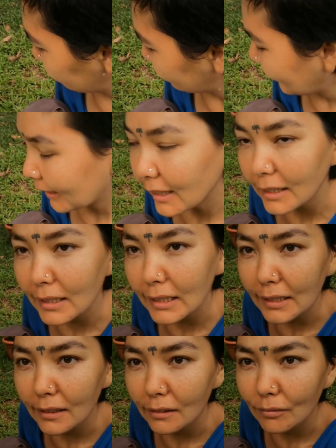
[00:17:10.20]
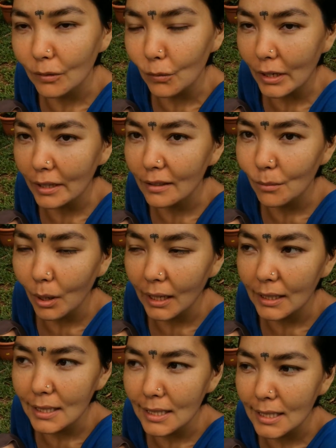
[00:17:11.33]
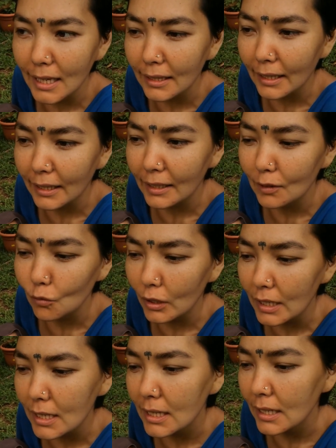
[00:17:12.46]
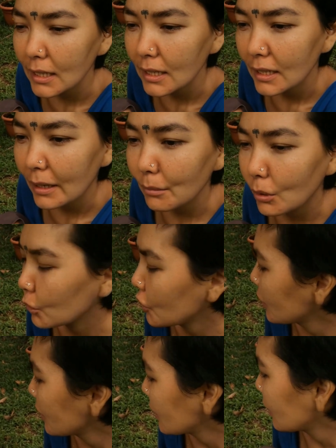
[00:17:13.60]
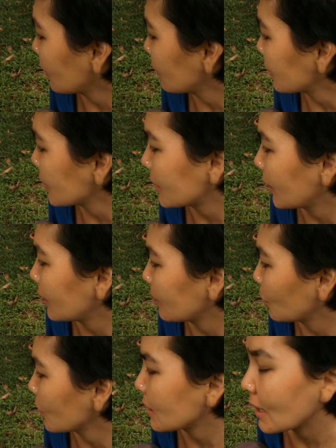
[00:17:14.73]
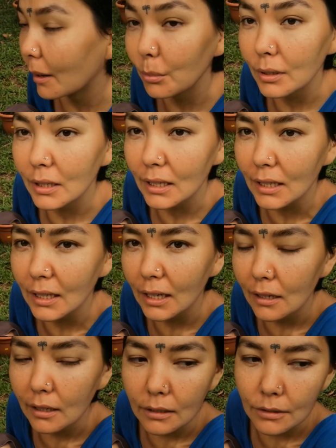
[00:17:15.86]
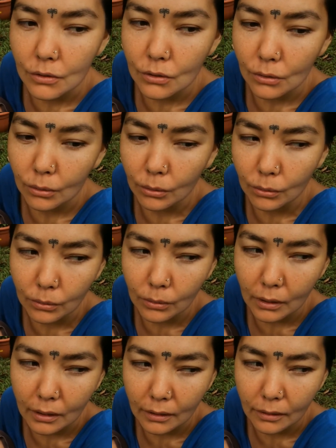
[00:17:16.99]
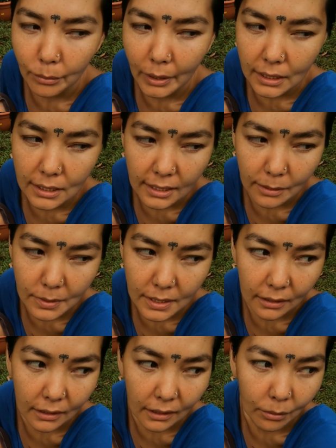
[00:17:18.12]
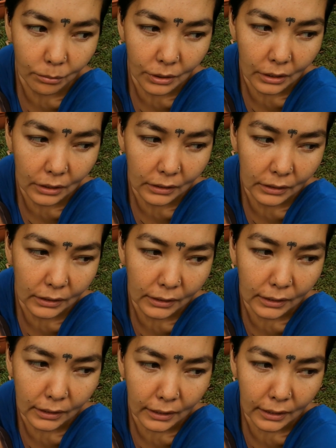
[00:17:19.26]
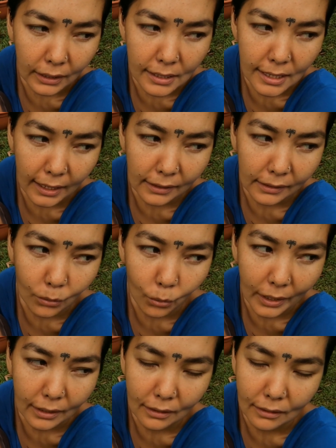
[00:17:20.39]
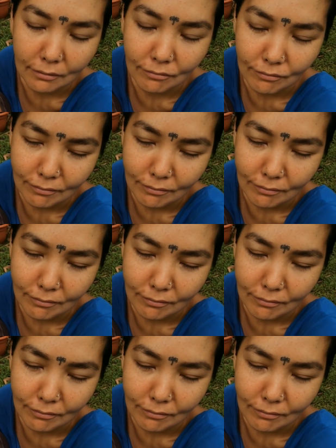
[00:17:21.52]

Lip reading: they can read the minds and they can read emotions and understand what's happening. So many times they come here exactly when